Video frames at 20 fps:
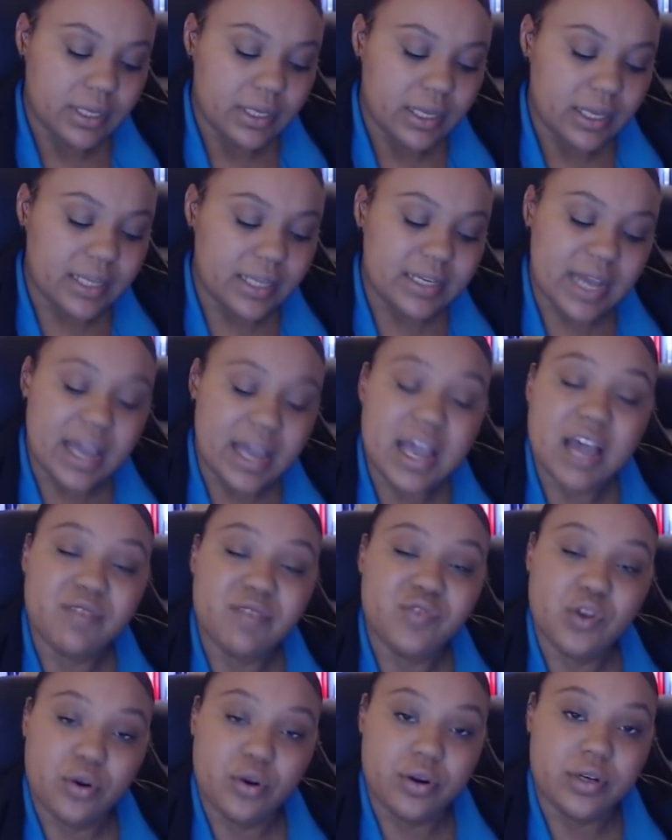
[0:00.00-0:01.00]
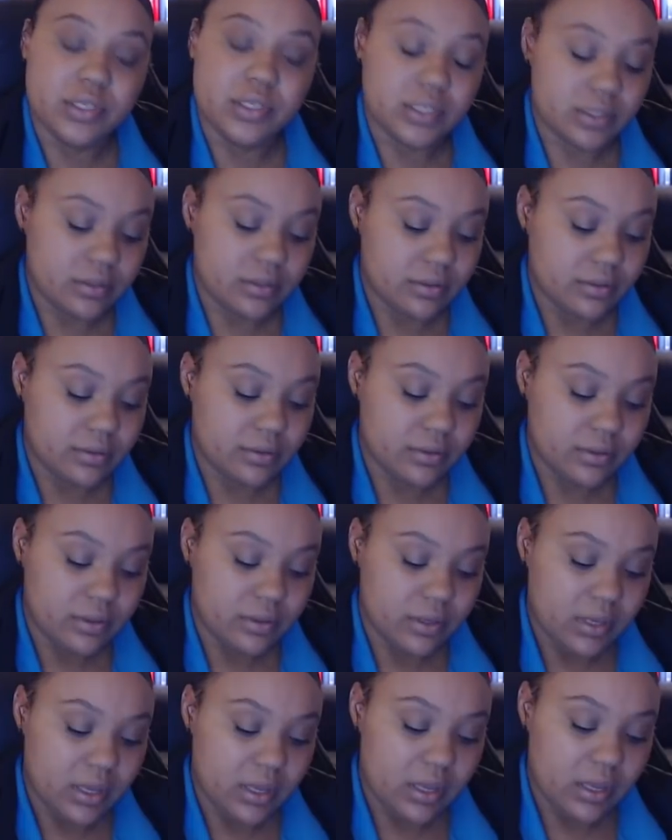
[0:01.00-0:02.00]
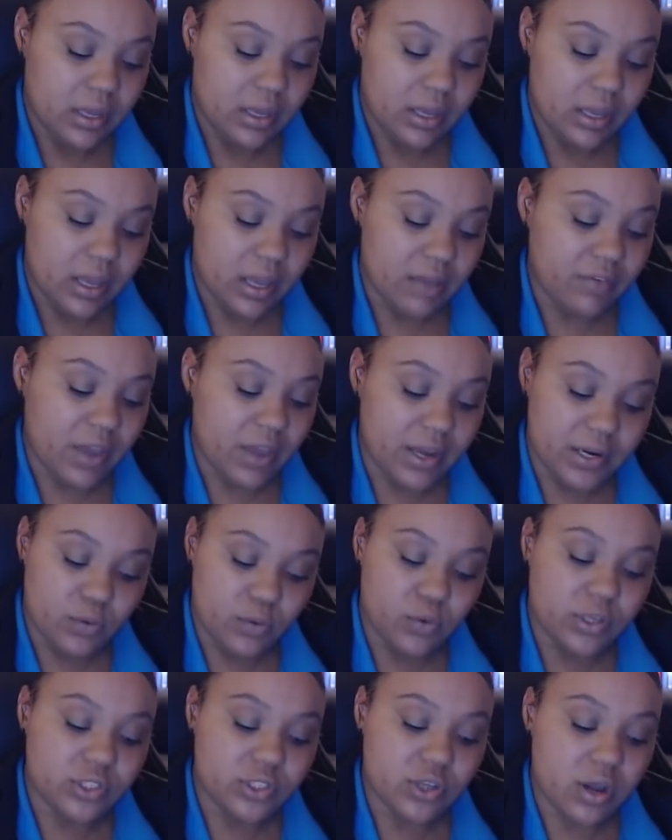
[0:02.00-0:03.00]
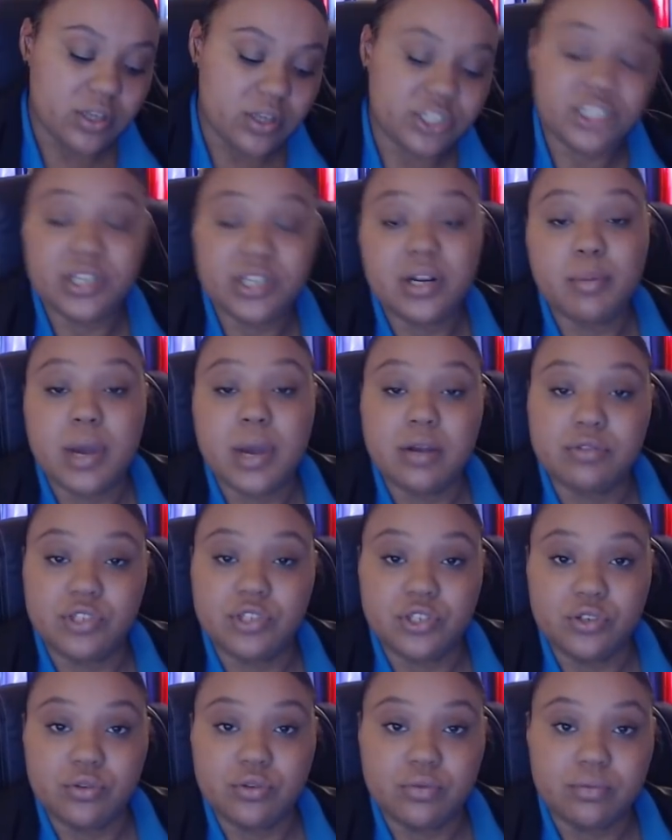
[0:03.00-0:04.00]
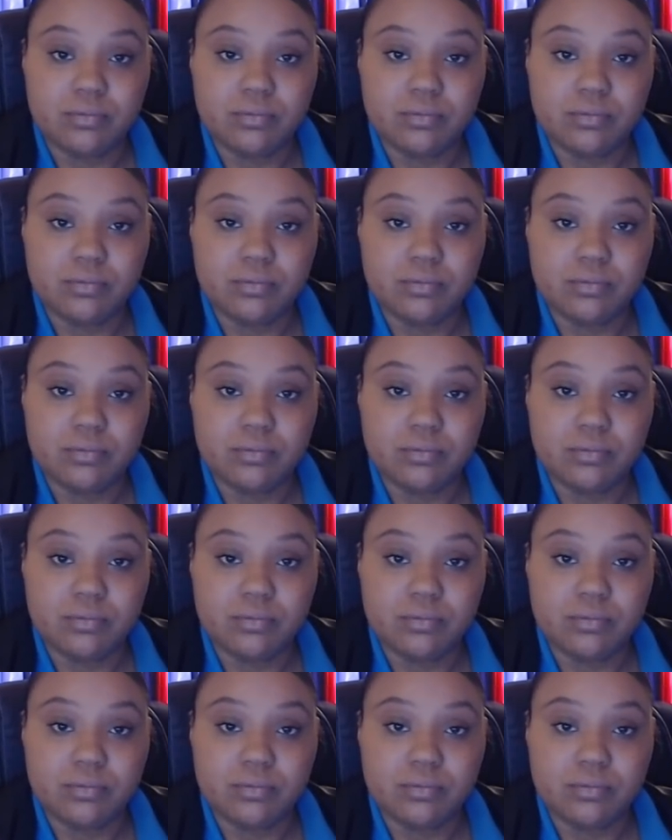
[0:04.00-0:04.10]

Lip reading: And I have yours if anyone talks shit about you.